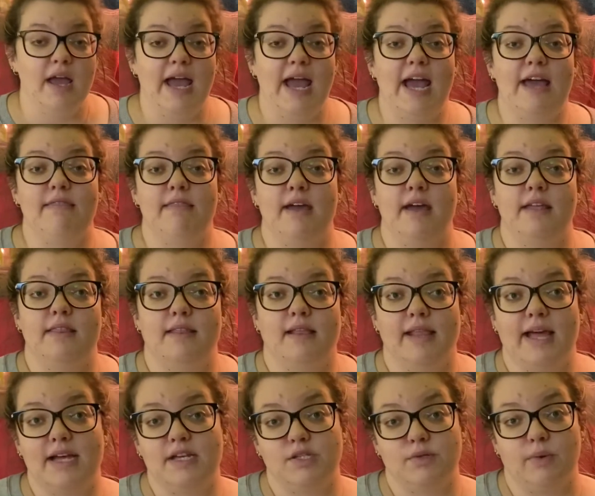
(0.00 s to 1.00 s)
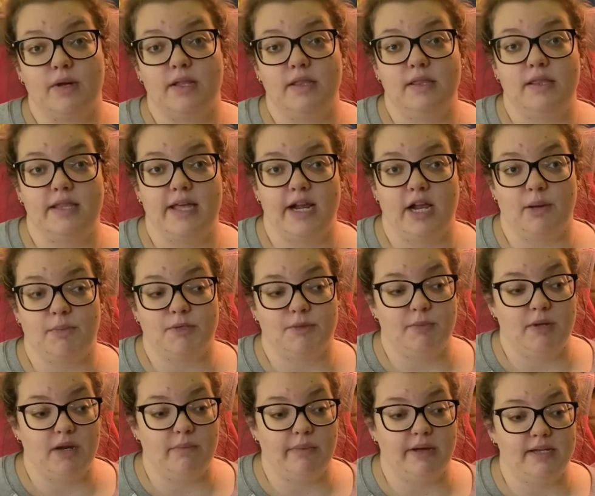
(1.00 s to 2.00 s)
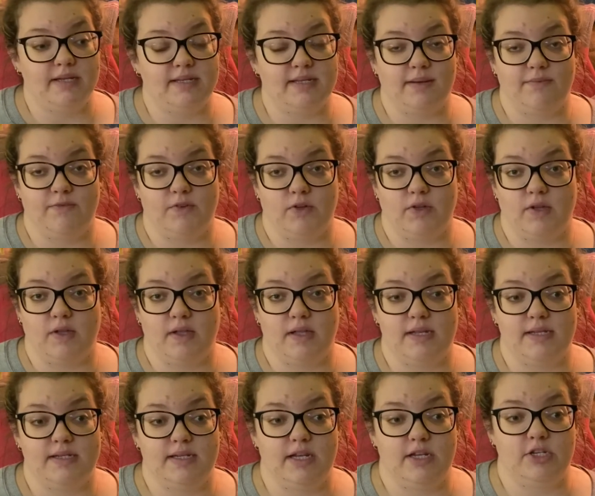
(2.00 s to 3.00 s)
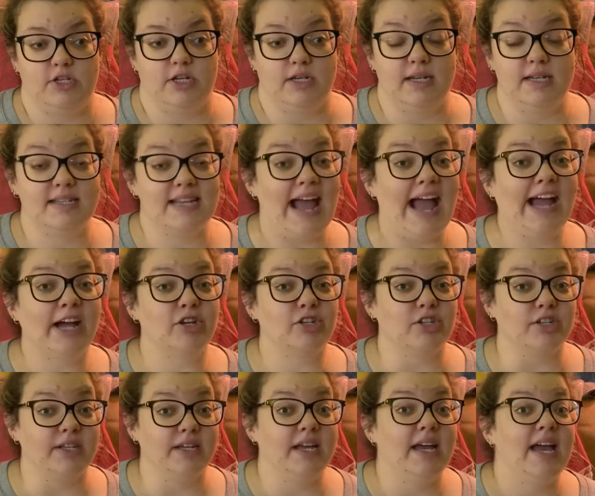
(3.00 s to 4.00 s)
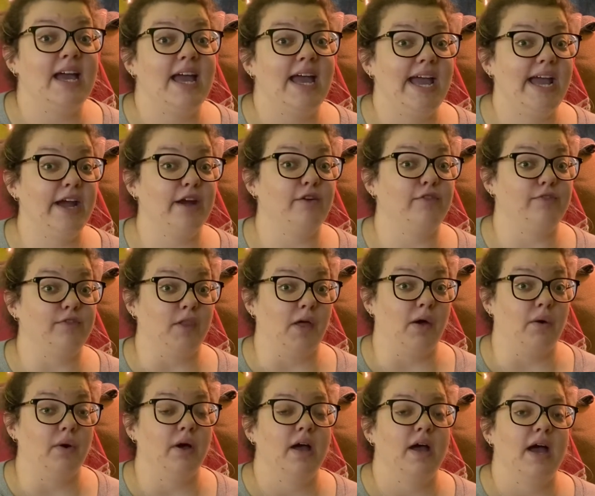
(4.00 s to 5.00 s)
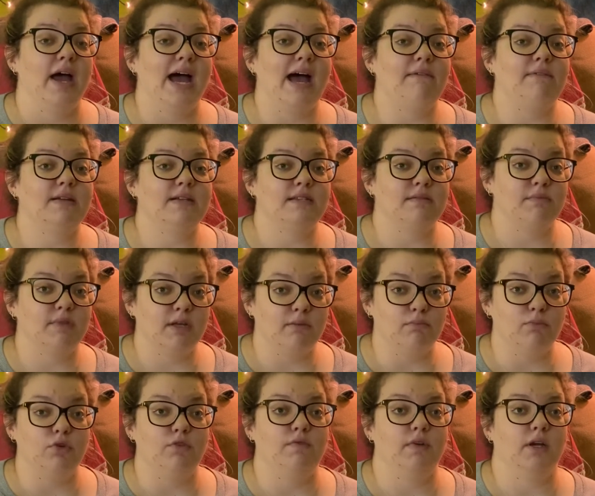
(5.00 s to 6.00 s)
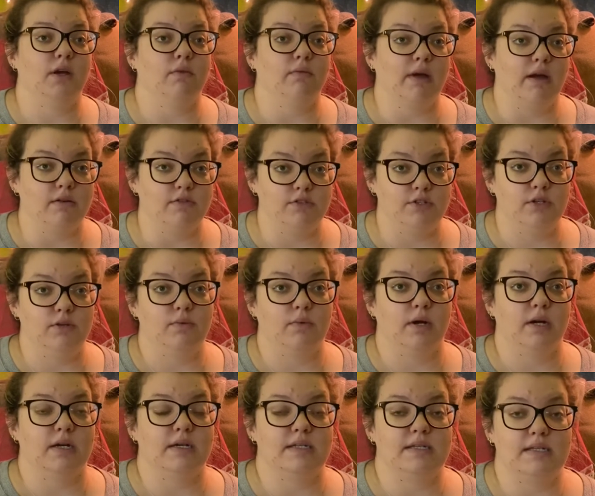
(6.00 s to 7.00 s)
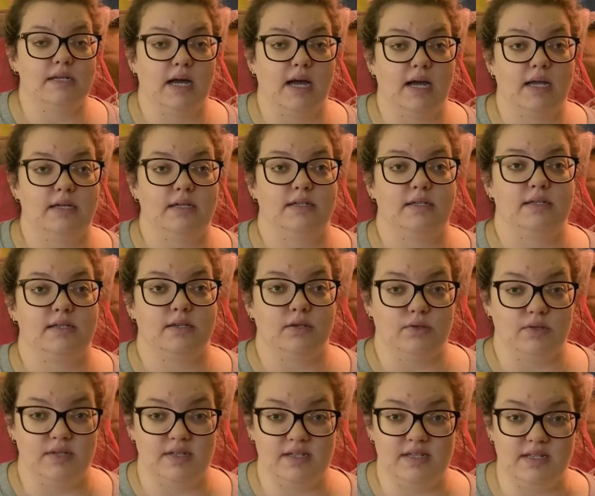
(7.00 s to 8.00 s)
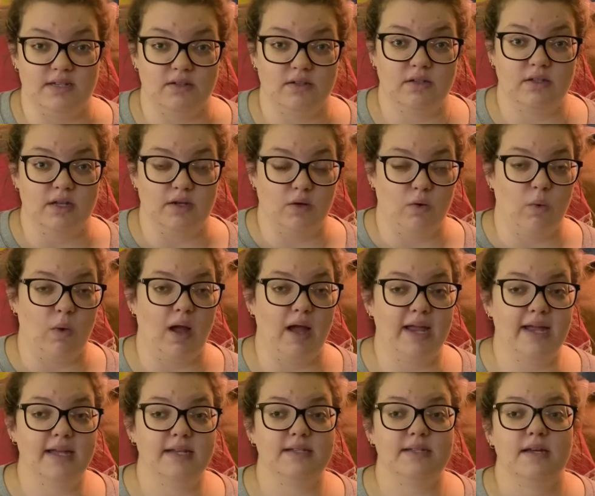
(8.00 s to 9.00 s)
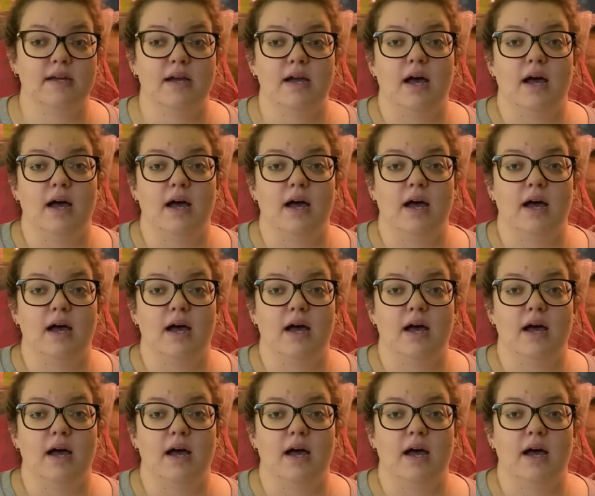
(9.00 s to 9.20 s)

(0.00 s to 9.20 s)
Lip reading: And then the last one that helps minimize subvocalization is actually airflow, having something moving around you where it's not so still and quiet.